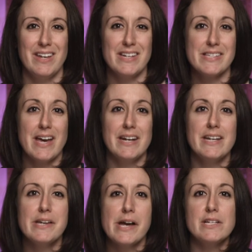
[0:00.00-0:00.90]
designed
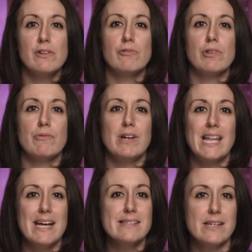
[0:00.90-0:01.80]
to guide you through the
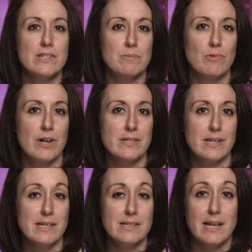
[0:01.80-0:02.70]
relaxation
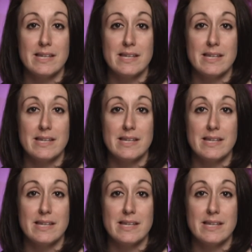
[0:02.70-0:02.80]
process